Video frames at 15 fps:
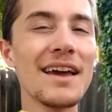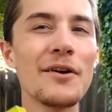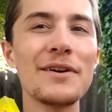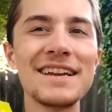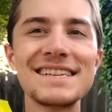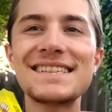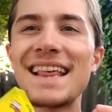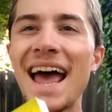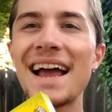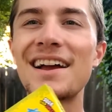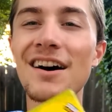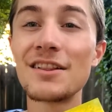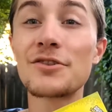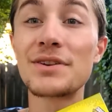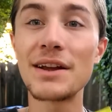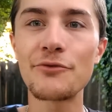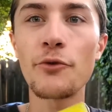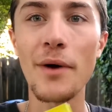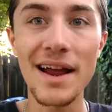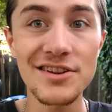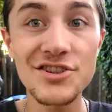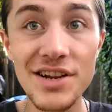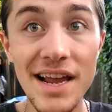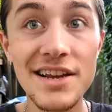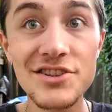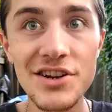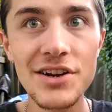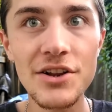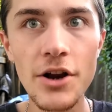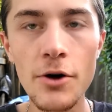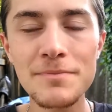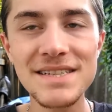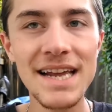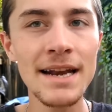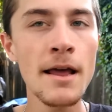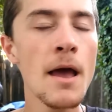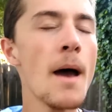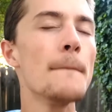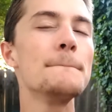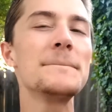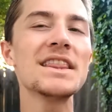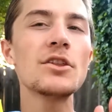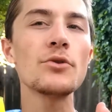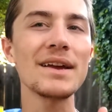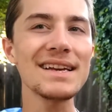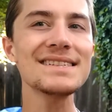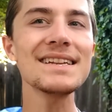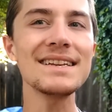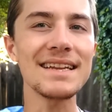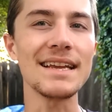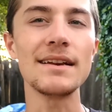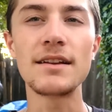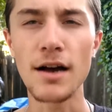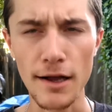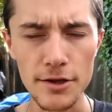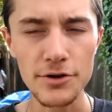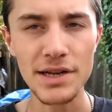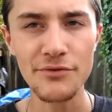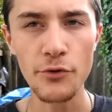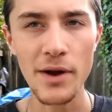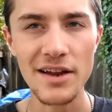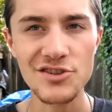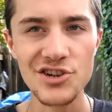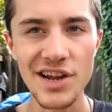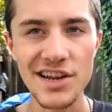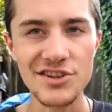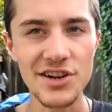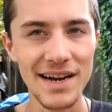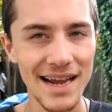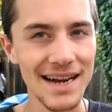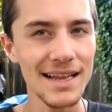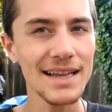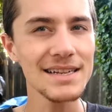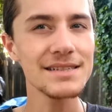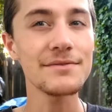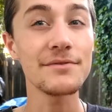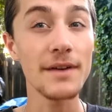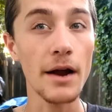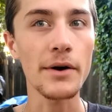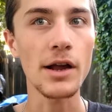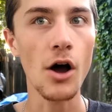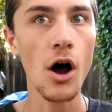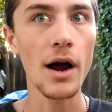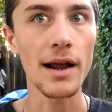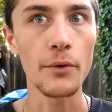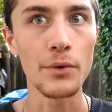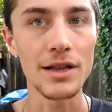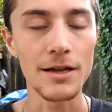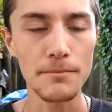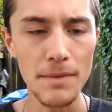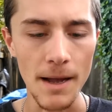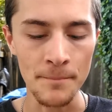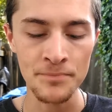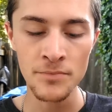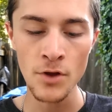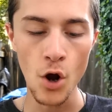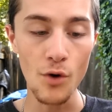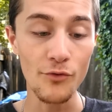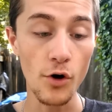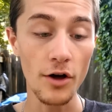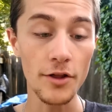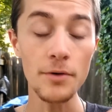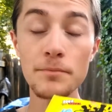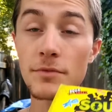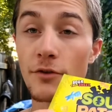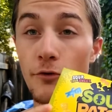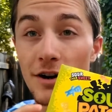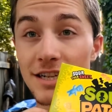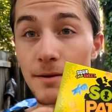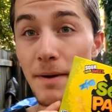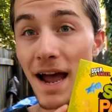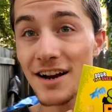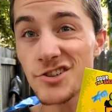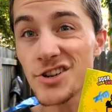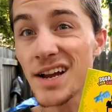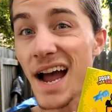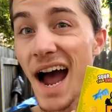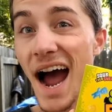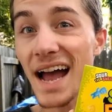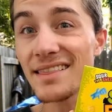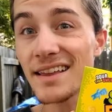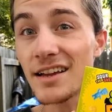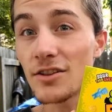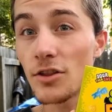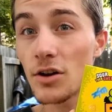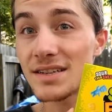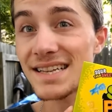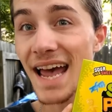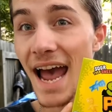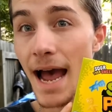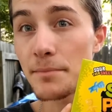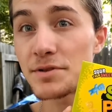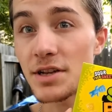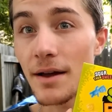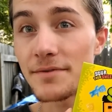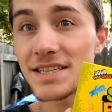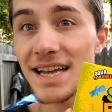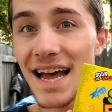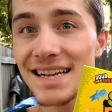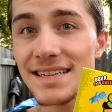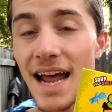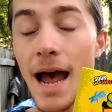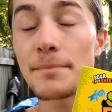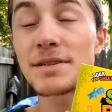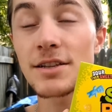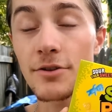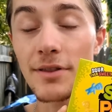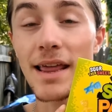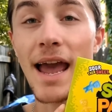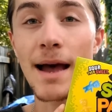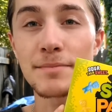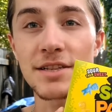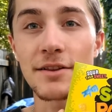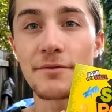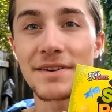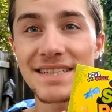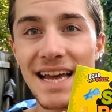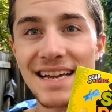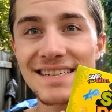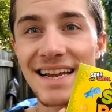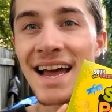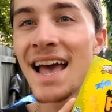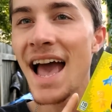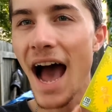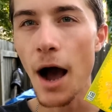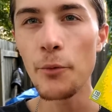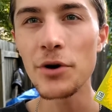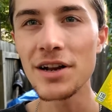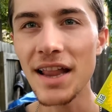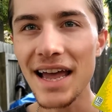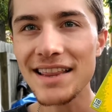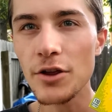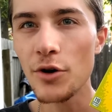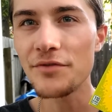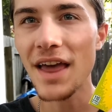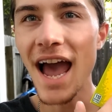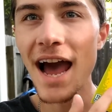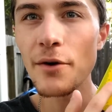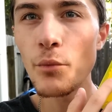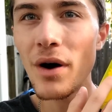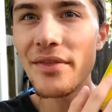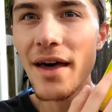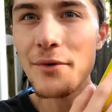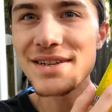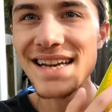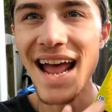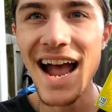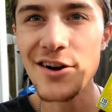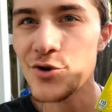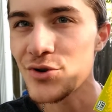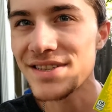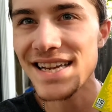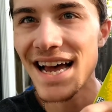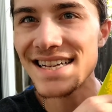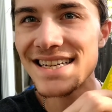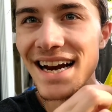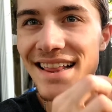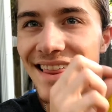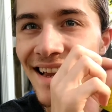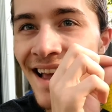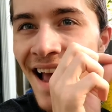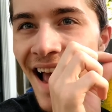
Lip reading: is that color differentiation, you know what I'm saying? But there is indeed color differentiation, and it is very odd, I will admit. Overall, though, the front of the packaging, I think it looks absolutely fantastic. I would like, though, if they had one that was an actual size kind of thing,